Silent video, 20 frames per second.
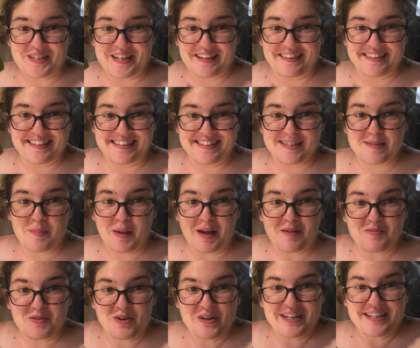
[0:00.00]
on these bad
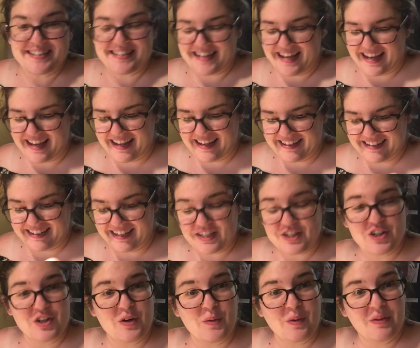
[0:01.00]
boys and let
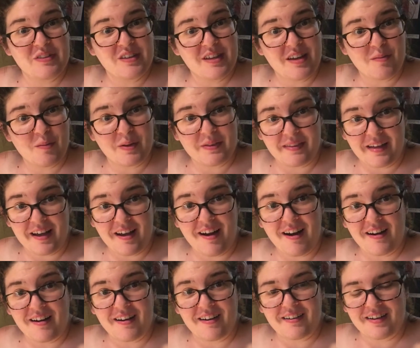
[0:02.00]
you know what the what they
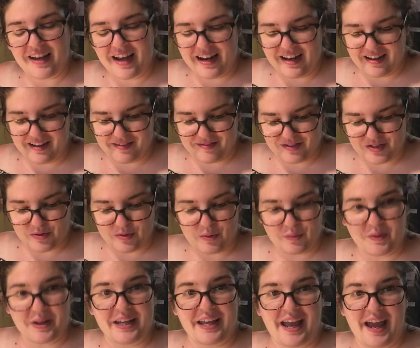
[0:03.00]
are. I'll kind of do a
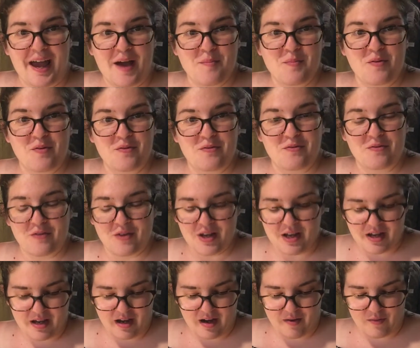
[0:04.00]
recap of,
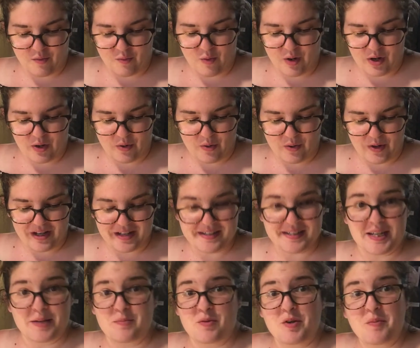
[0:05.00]
of what Hoyas
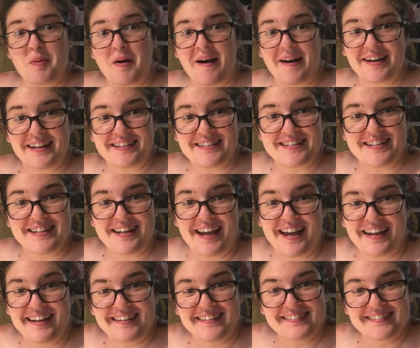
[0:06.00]
I'm repotting today.